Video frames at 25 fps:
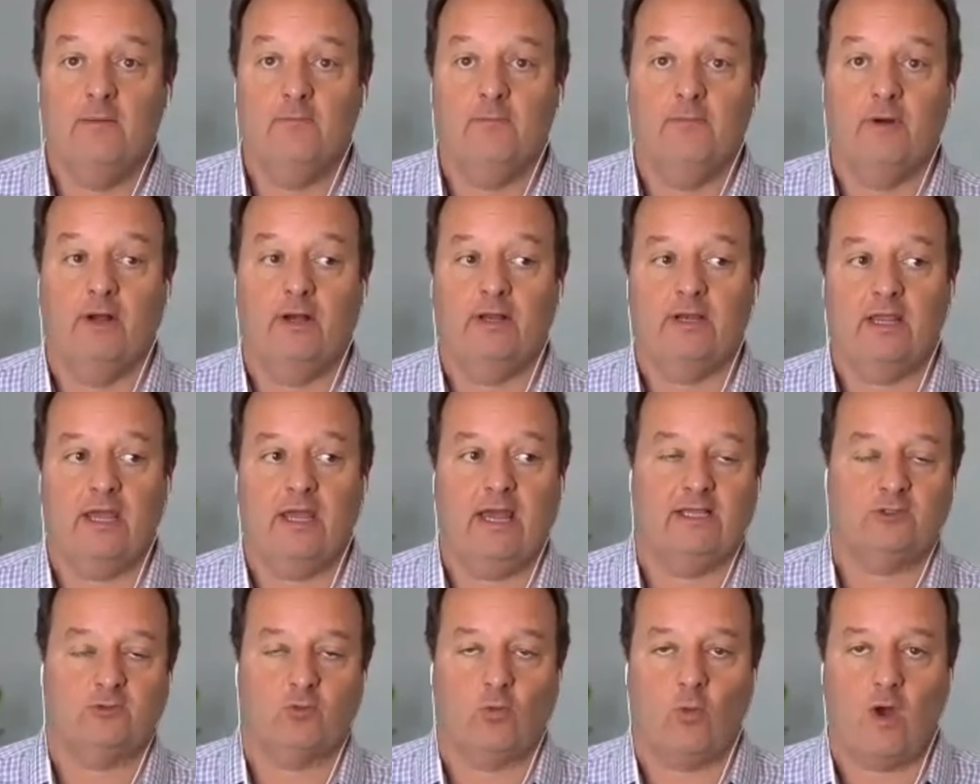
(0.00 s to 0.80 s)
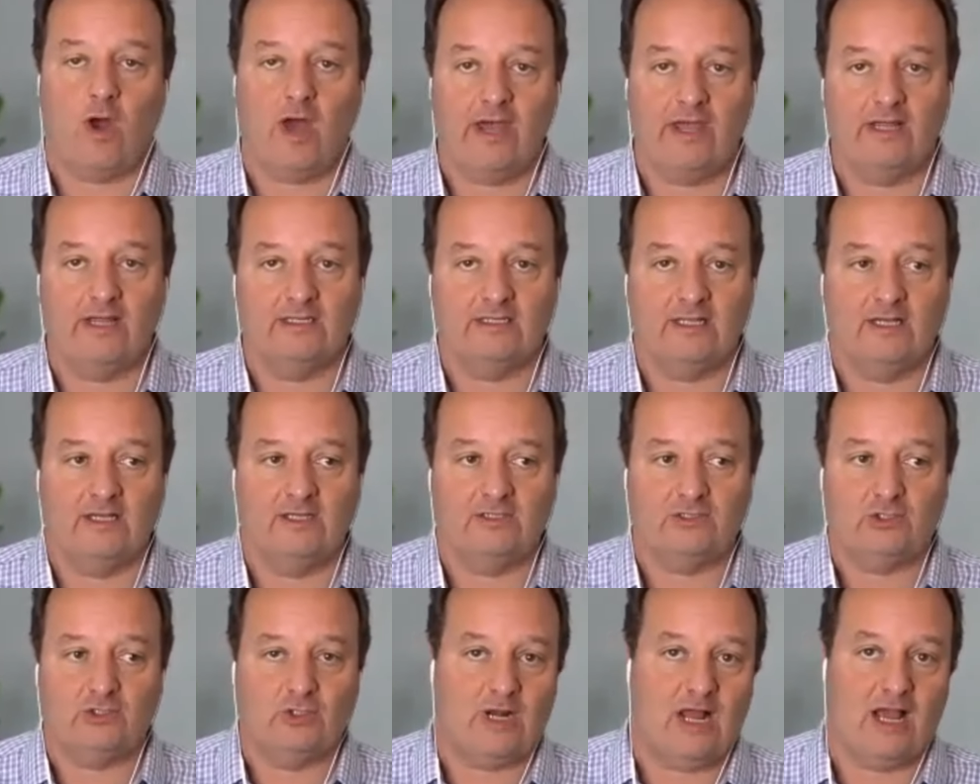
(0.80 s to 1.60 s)
But as Wyatt
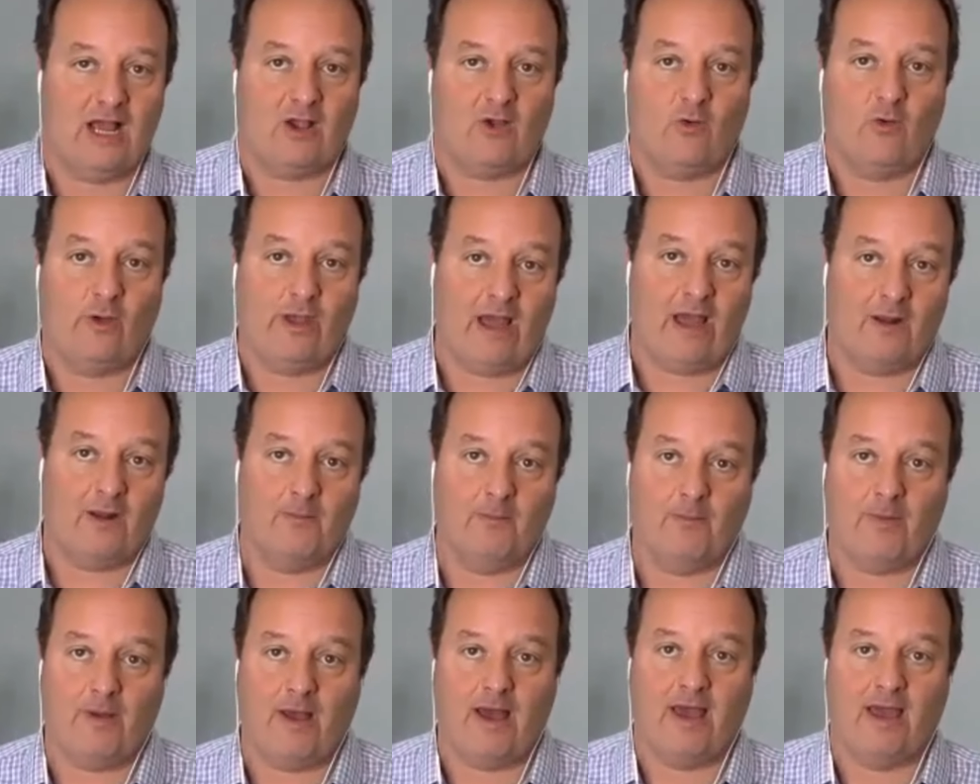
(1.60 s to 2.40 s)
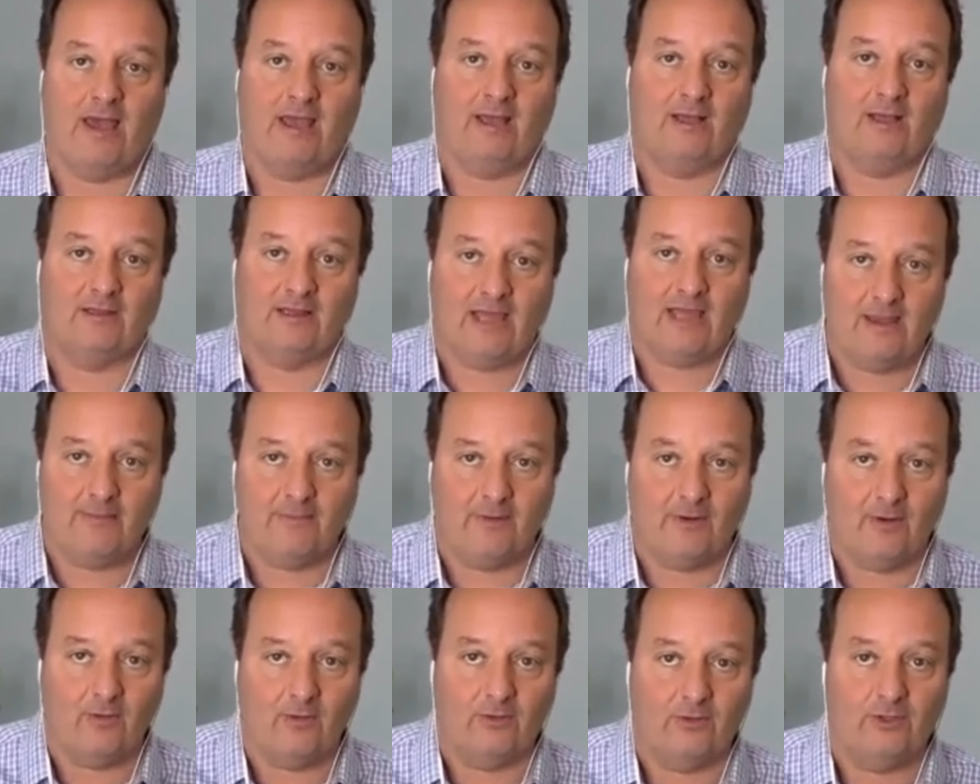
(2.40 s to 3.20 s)
does, you're not going out and buying a
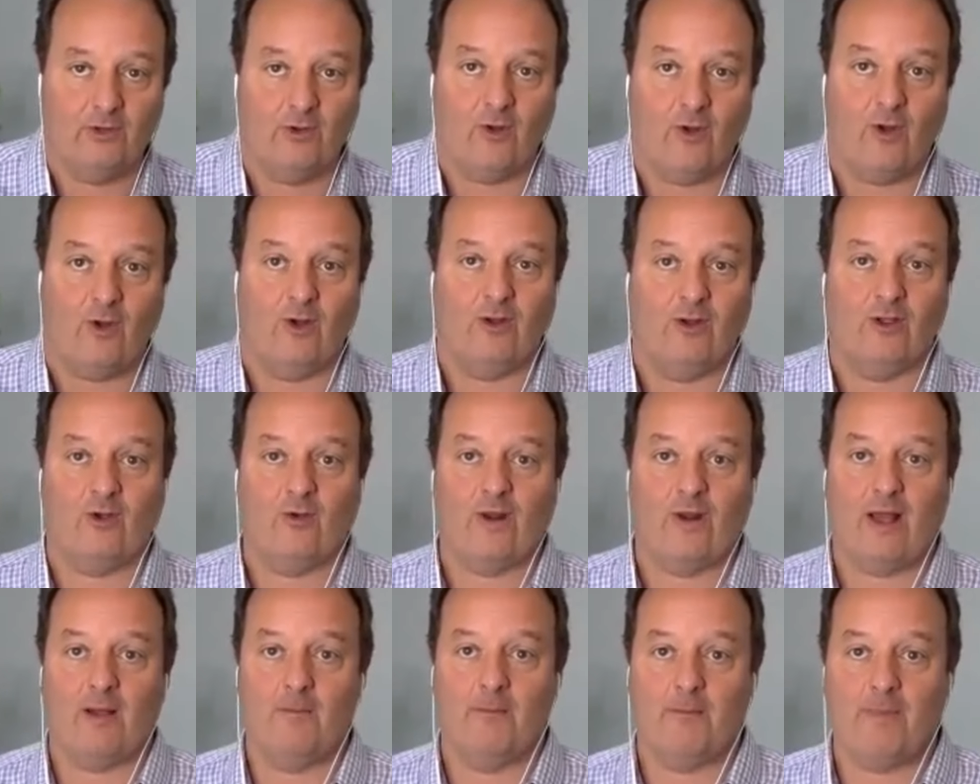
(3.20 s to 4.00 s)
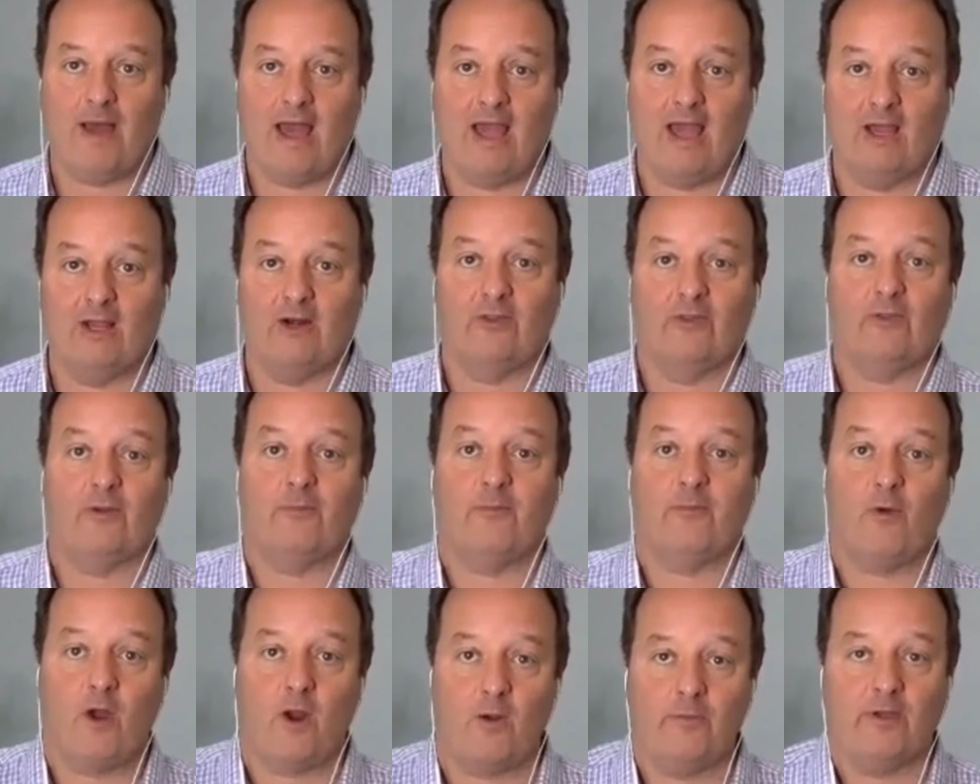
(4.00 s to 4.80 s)
Lambo. You're going out and buying another
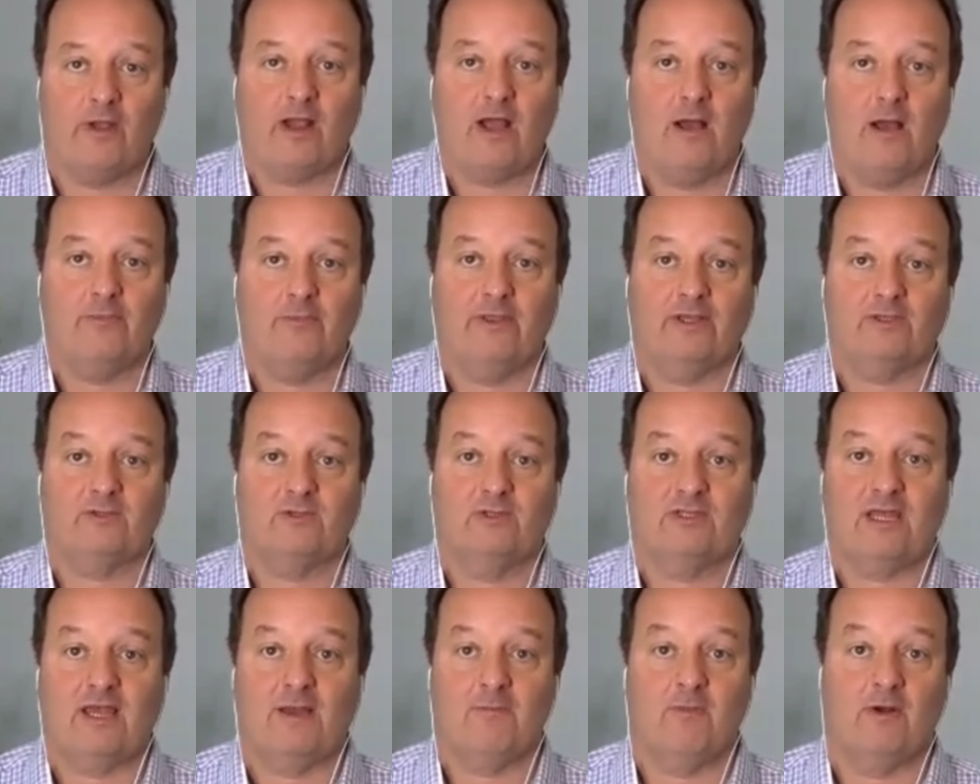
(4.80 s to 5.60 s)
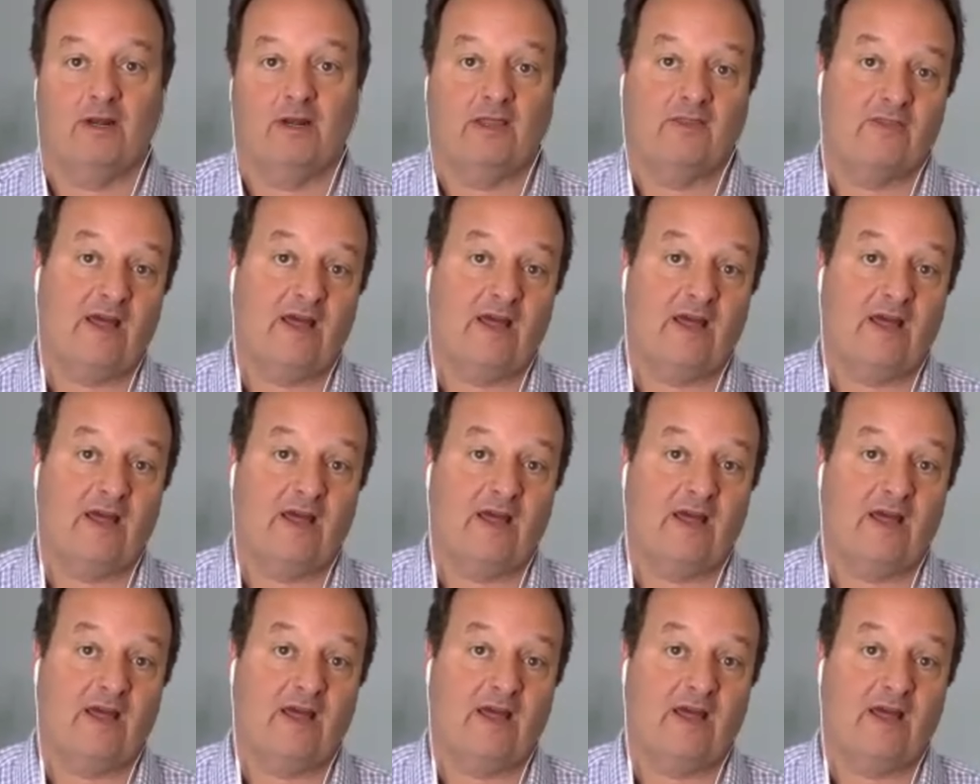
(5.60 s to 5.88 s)
apartment complex with that money.